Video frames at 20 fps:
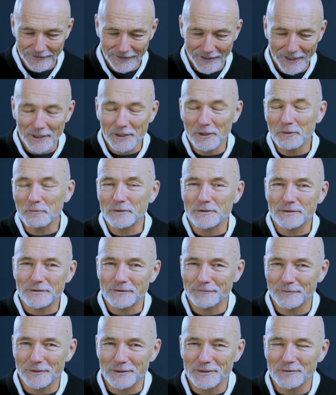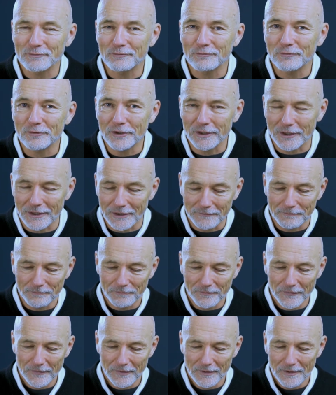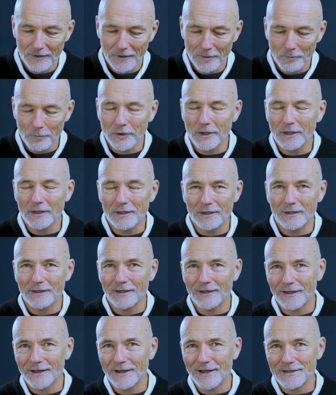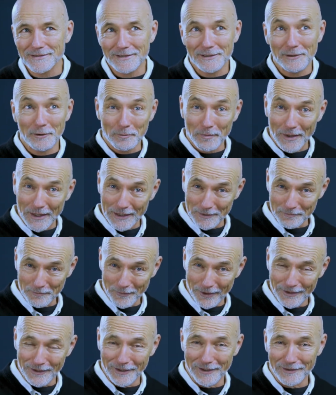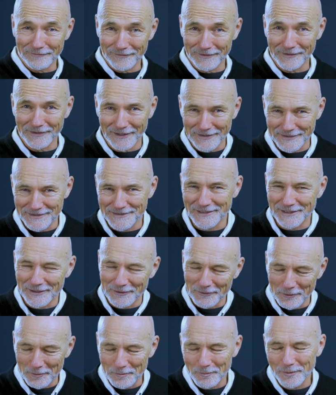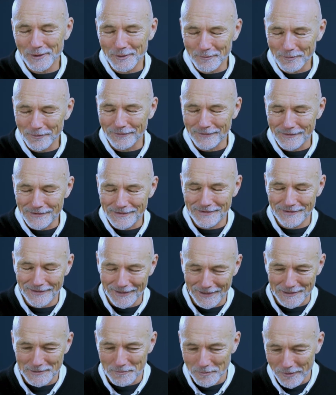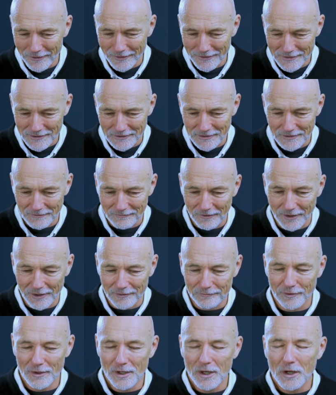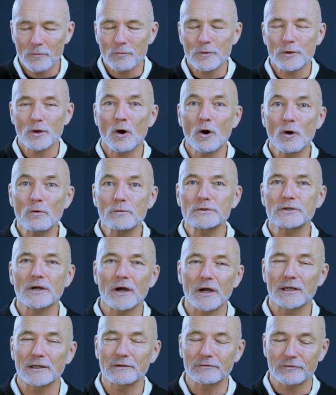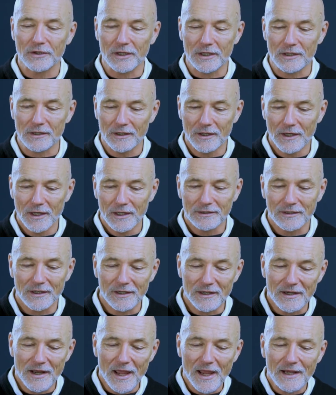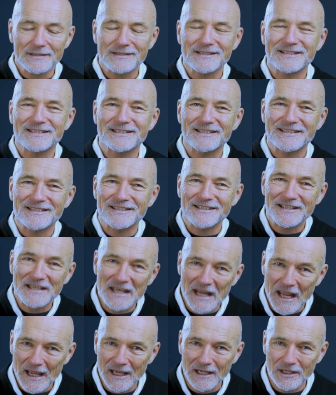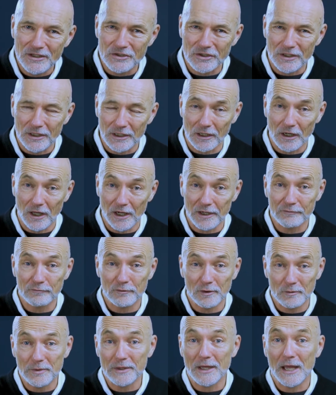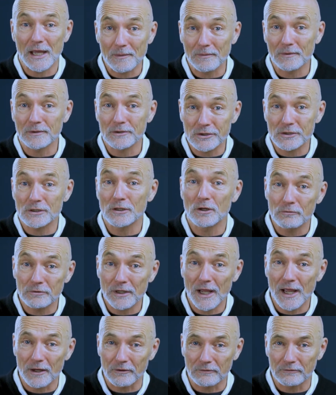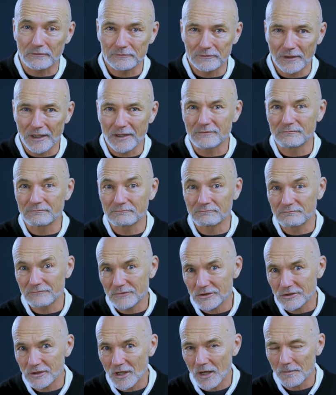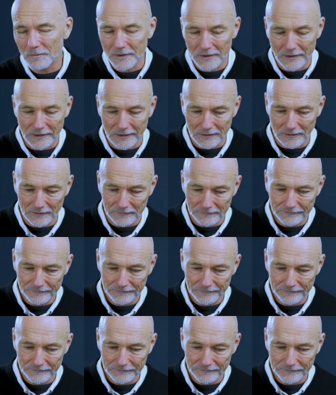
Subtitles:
And you know what's funny? But as I look back at my life and seeing other people's experiences of life, we always kind of think the next stage in life we'll be able to slow down and stop a little.